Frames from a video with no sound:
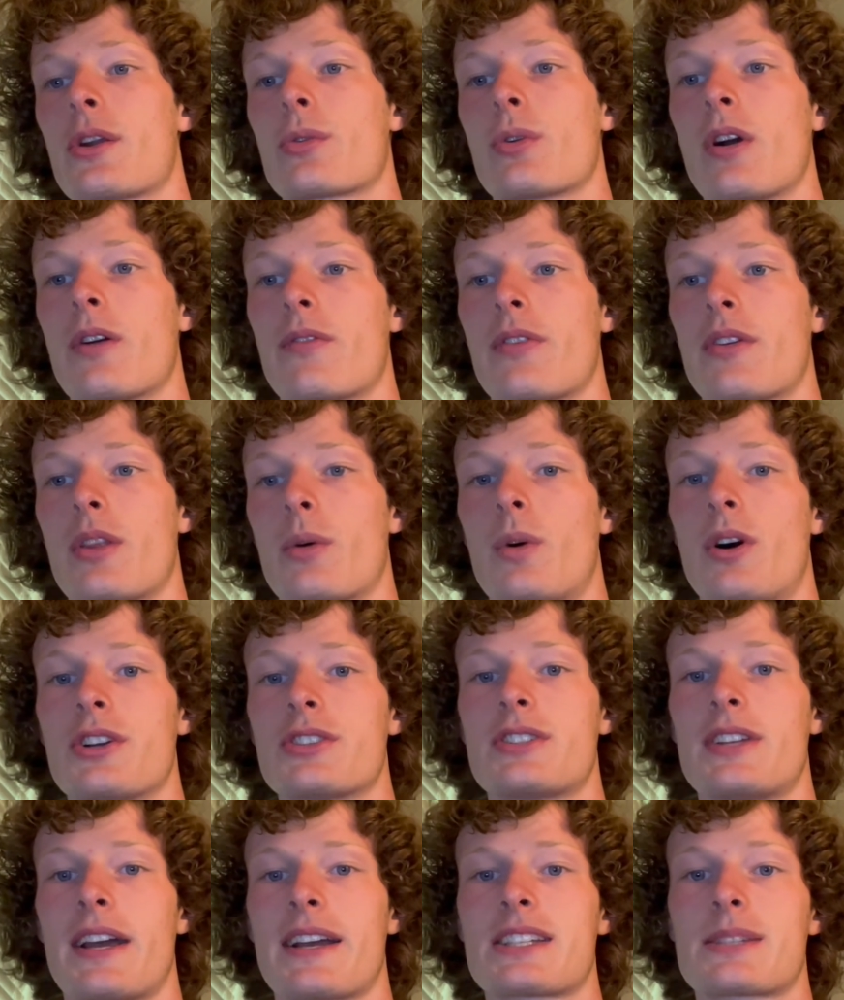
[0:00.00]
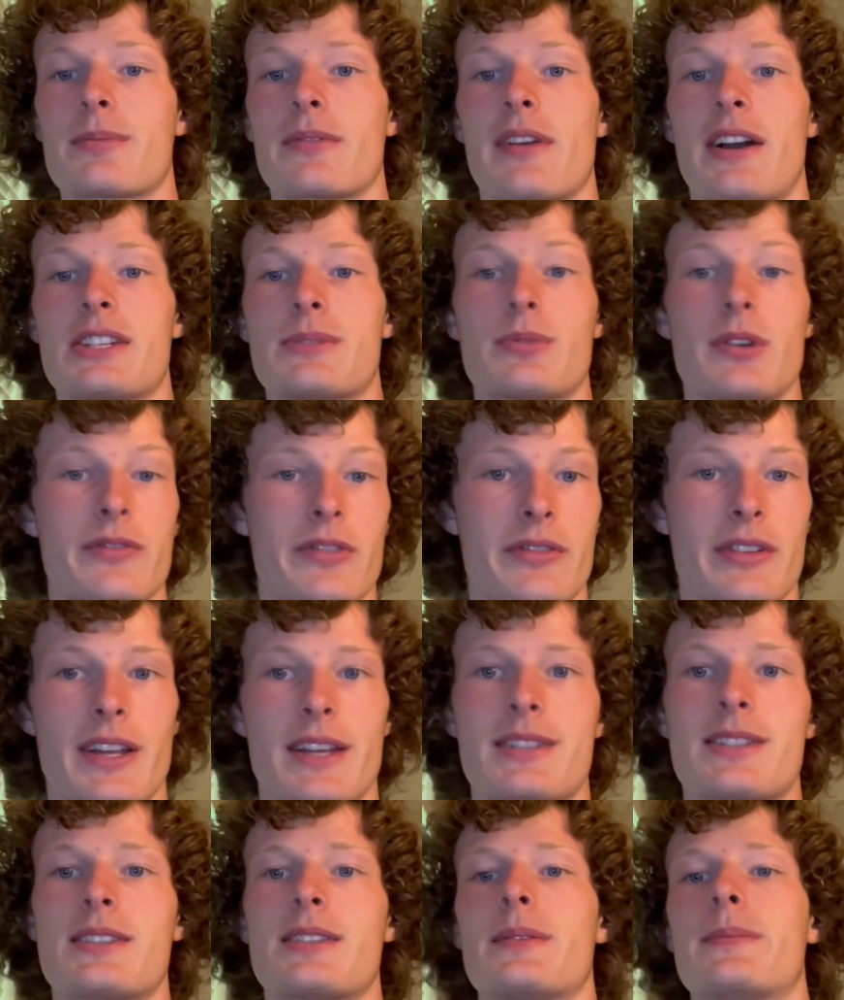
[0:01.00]
quote from the Walsh text provides proof of
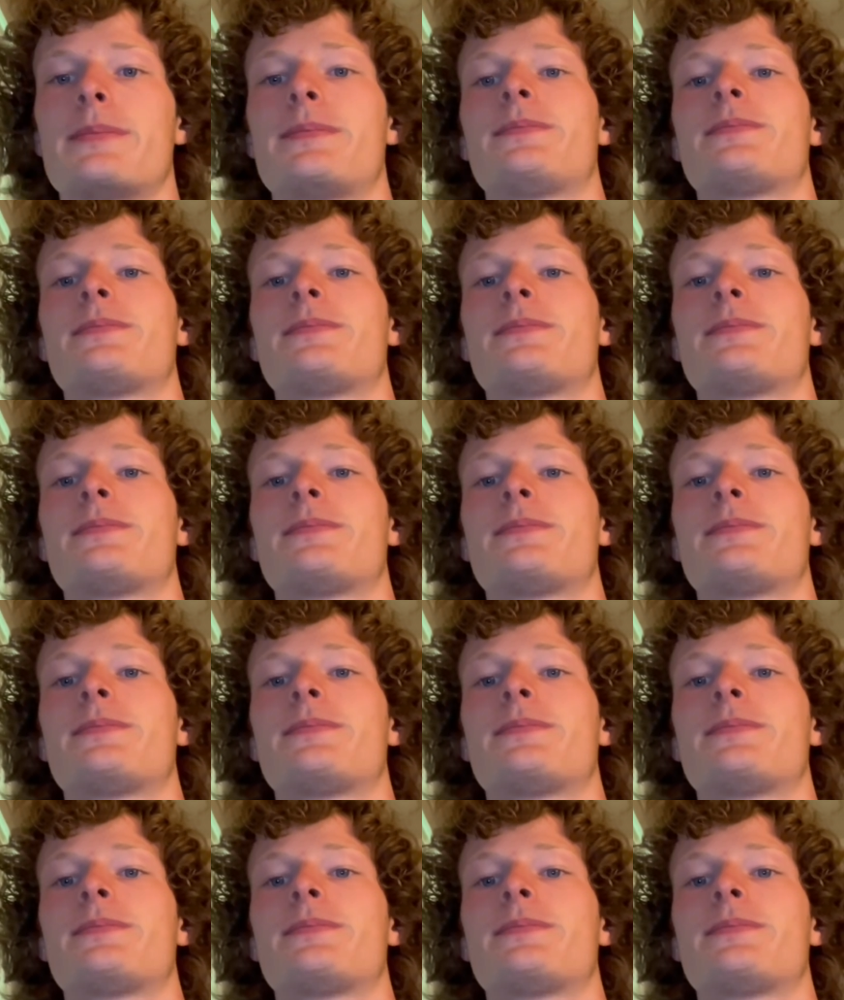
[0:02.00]
this.